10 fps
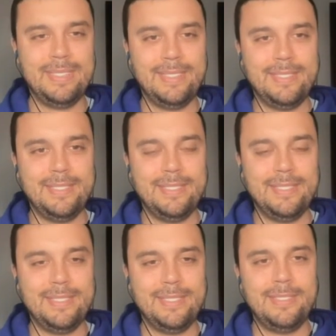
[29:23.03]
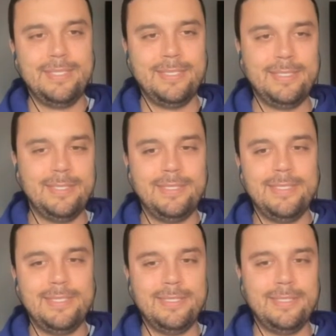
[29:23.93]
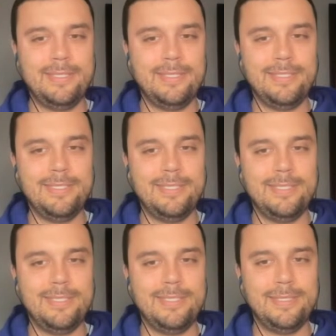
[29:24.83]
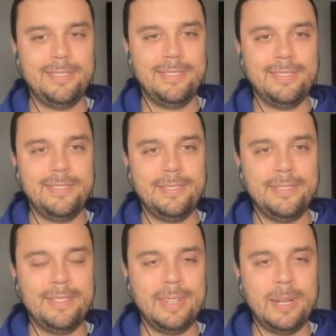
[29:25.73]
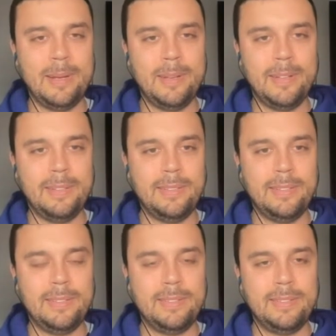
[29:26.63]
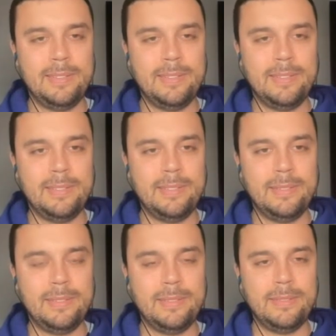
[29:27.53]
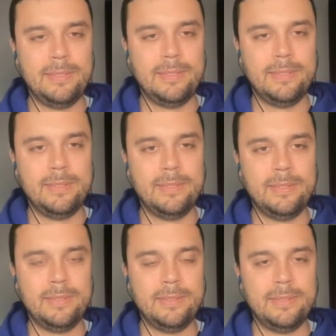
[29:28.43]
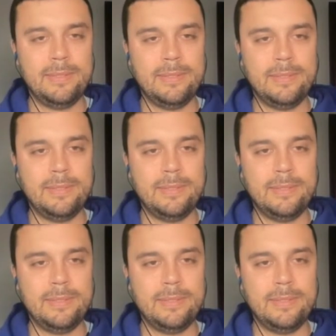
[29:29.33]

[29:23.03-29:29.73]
(silent)